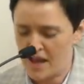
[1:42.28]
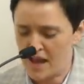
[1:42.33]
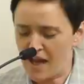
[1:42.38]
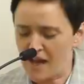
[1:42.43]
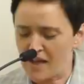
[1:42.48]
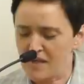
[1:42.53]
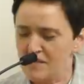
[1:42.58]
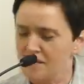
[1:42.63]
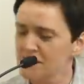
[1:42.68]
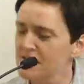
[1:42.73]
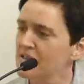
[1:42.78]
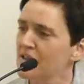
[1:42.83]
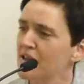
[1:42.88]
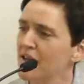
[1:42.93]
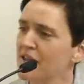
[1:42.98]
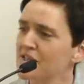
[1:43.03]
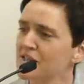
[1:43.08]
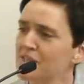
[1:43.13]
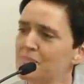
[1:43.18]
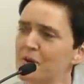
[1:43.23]
and
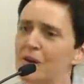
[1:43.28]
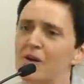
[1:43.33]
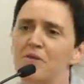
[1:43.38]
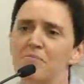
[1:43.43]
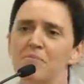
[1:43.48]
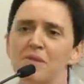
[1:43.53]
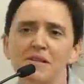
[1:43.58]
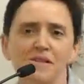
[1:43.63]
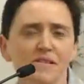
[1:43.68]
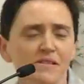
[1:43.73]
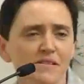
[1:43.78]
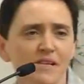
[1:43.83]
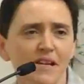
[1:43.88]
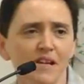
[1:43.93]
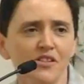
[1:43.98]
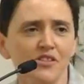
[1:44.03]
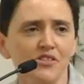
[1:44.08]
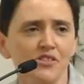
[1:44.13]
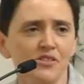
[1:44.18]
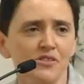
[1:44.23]

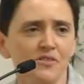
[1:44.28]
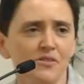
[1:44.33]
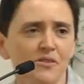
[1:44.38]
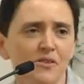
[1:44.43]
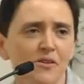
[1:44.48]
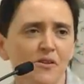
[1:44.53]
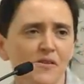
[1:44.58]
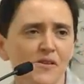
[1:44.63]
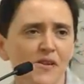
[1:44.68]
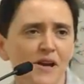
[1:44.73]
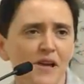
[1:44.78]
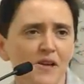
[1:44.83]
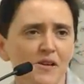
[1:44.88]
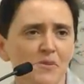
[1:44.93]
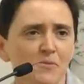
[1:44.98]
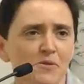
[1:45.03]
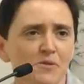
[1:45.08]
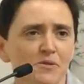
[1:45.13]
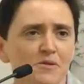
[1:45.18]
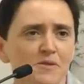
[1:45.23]
experimentation on
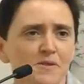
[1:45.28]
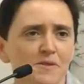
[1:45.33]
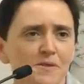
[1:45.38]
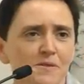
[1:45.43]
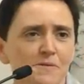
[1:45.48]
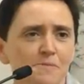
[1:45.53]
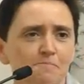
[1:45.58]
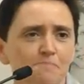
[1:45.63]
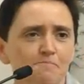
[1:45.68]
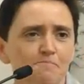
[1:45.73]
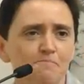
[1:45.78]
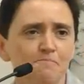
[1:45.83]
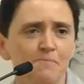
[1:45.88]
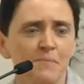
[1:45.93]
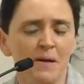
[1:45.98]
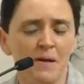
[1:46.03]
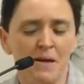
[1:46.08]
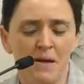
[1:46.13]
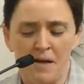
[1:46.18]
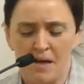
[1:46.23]
animals.
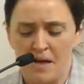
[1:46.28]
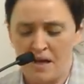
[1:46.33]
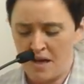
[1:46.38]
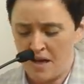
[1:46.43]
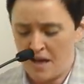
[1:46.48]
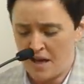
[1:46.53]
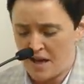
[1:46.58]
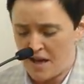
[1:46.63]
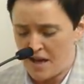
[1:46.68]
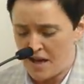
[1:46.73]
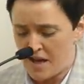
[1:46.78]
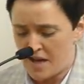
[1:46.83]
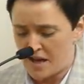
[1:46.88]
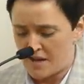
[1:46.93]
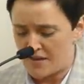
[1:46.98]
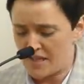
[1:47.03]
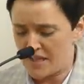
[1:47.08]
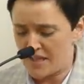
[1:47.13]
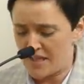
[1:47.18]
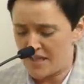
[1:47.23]

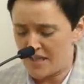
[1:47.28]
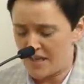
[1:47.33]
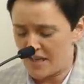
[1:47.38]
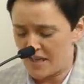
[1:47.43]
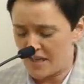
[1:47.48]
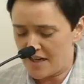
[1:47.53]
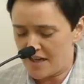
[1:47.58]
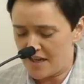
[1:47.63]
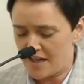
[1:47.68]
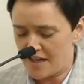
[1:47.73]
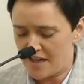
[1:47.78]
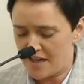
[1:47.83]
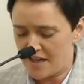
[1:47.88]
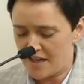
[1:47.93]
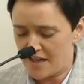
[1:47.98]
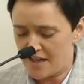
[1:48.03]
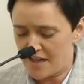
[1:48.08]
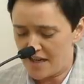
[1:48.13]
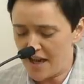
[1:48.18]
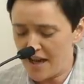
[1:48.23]
The
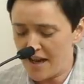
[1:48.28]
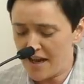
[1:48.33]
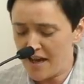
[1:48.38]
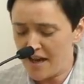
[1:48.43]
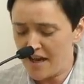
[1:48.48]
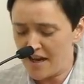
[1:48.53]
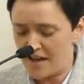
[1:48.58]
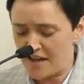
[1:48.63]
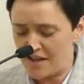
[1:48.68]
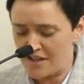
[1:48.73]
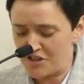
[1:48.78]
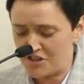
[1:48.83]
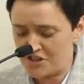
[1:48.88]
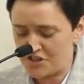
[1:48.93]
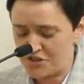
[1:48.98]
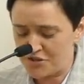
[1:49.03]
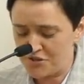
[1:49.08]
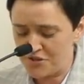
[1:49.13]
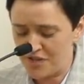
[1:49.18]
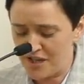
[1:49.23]
halal
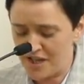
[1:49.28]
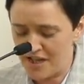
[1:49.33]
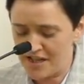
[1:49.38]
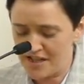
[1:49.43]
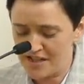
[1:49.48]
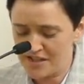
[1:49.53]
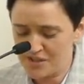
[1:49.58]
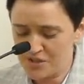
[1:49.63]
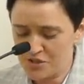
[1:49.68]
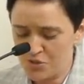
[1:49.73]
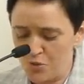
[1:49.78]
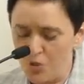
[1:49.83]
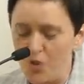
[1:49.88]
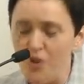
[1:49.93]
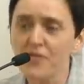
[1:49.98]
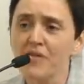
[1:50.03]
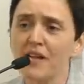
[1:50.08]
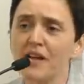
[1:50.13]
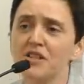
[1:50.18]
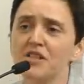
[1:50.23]
issue is
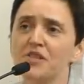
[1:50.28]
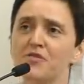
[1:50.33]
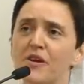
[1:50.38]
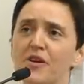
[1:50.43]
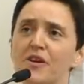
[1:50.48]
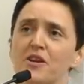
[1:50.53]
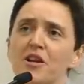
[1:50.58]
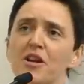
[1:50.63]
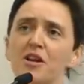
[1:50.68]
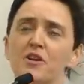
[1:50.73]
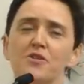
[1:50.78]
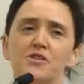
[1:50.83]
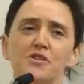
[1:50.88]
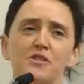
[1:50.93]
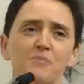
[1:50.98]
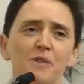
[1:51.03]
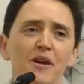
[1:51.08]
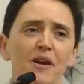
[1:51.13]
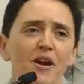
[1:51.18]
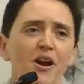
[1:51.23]
one that is very close
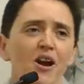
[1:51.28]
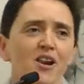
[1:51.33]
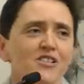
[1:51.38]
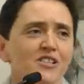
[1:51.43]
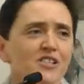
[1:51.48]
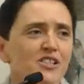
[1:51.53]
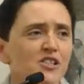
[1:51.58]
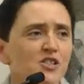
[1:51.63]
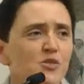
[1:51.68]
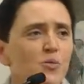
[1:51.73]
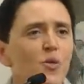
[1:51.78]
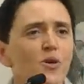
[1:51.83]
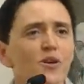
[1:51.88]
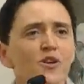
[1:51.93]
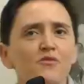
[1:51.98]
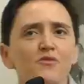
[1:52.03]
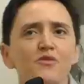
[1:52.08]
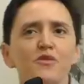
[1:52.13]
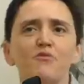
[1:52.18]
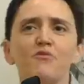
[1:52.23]
to my heart, and it's one
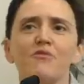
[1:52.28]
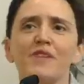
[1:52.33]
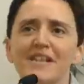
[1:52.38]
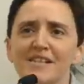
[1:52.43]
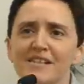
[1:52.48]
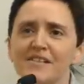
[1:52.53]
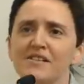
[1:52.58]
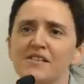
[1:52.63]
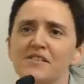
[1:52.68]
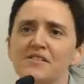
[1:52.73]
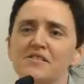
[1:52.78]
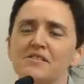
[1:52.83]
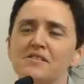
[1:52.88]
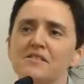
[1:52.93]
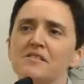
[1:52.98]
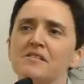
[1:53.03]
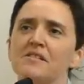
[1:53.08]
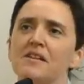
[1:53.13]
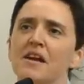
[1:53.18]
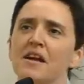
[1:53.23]
of the
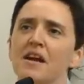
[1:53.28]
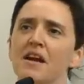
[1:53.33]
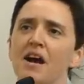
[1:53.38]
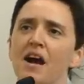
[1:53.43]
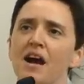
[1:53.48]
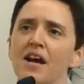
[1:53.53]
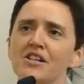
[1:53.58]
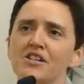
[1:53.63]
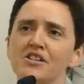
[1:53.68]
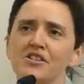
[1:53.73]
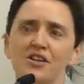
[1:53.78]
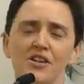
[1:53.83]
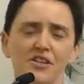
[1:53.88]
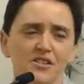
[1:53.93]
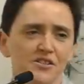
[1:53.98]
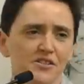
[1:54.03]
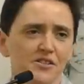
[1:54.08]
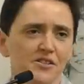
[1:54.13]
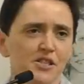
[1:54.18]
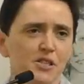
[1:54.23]
reasons I
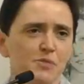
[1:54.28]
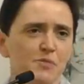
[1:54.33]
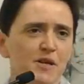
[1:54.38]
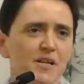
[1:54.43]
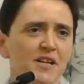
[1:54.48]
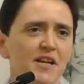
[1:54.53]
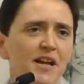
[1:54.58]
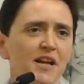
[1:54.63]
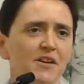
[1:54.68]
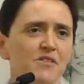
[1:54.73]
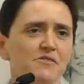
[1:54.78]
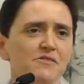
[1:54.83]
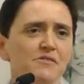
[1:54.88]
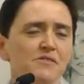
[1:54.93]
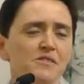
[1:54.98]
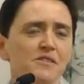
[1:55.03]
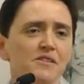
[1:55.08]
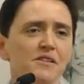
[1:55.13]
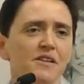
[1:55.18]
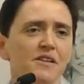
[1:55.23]
started to speak out